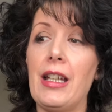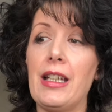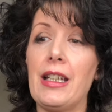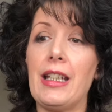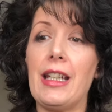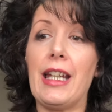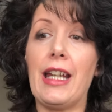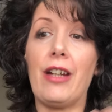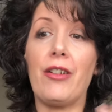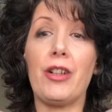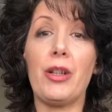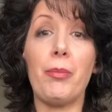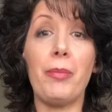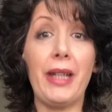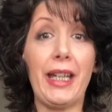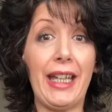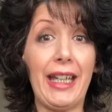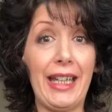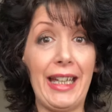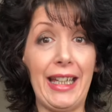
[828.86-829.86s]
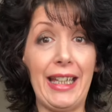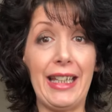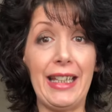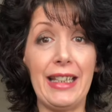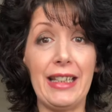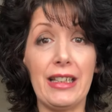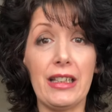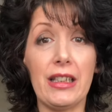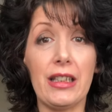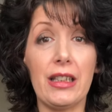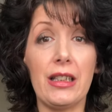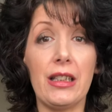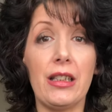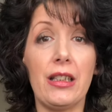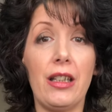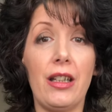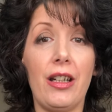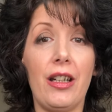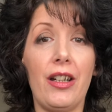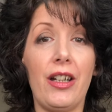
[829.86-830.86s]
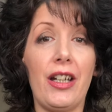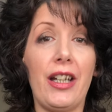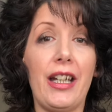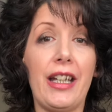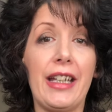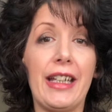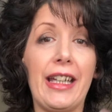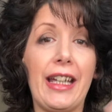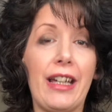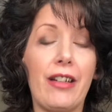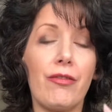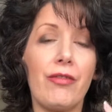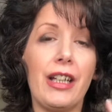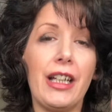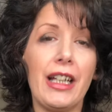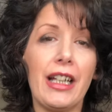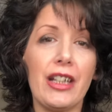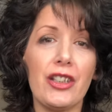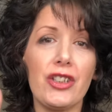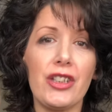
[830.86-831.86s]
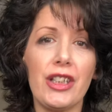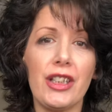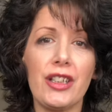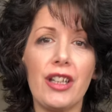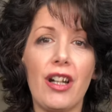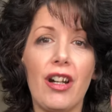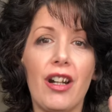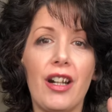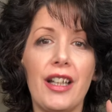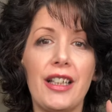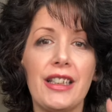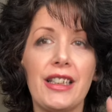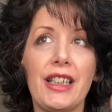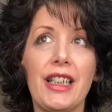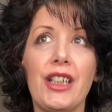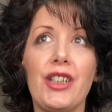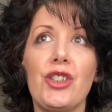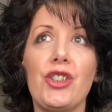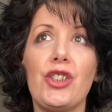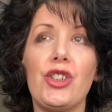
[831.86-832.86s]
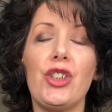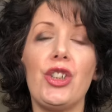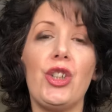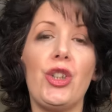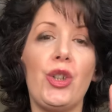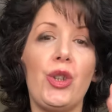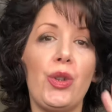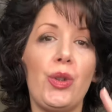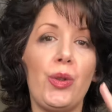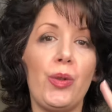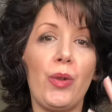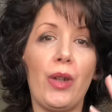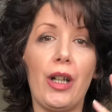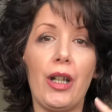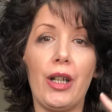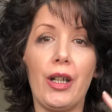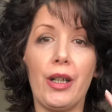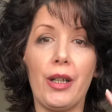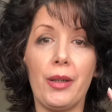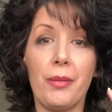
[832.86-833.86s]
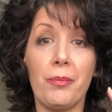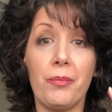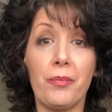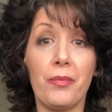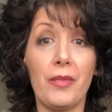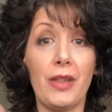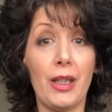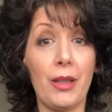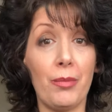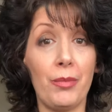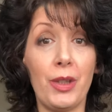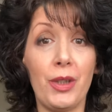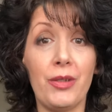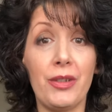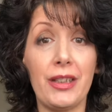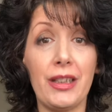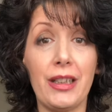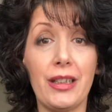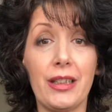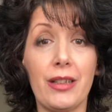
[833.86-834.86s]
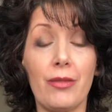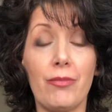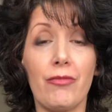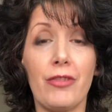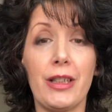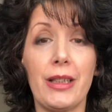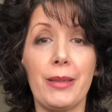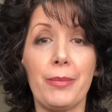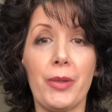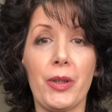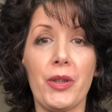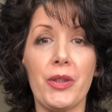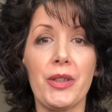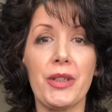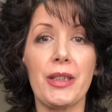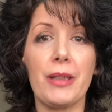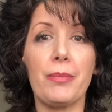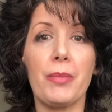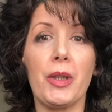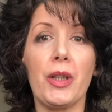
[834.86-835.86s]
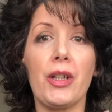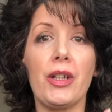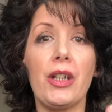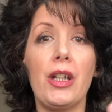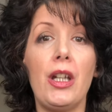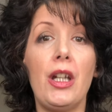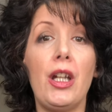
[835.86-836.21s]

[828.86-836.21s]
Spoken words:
Now, number 8, again, really actually ties into the immune system response, but